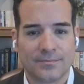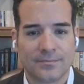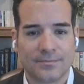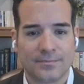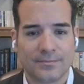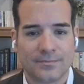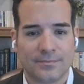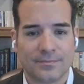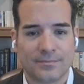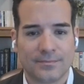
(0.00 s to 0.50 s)

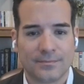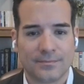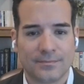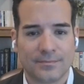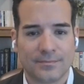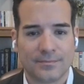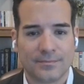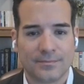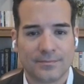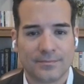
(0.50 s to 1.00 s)

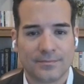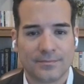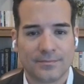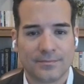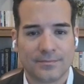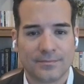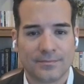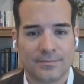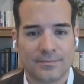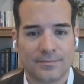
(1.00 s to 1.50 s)

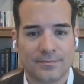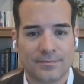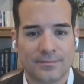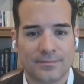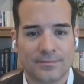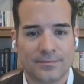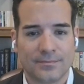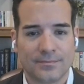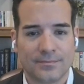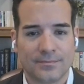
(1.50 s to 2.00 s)

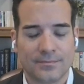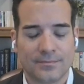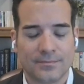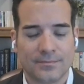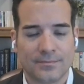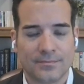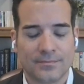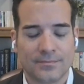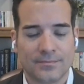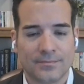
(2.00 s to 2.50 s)

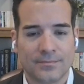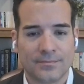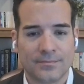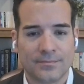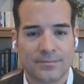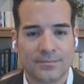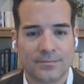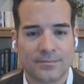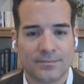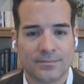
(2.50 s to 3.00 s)

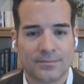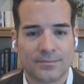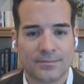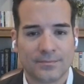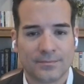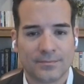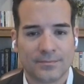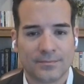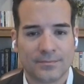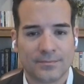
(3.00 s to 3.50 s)

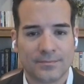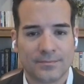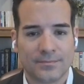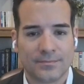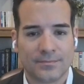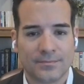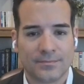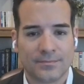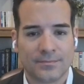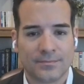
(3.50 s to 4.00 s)

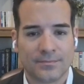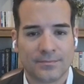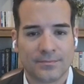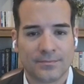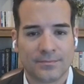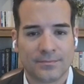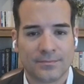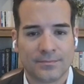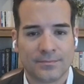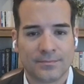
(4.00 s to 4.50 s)

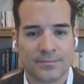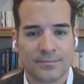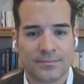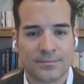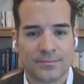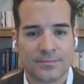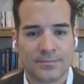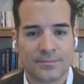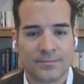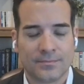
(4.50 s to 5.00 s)

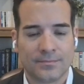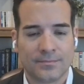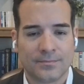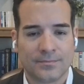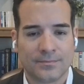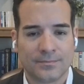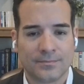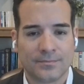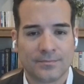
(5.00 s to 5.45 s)
No words are spoken by the person on screen.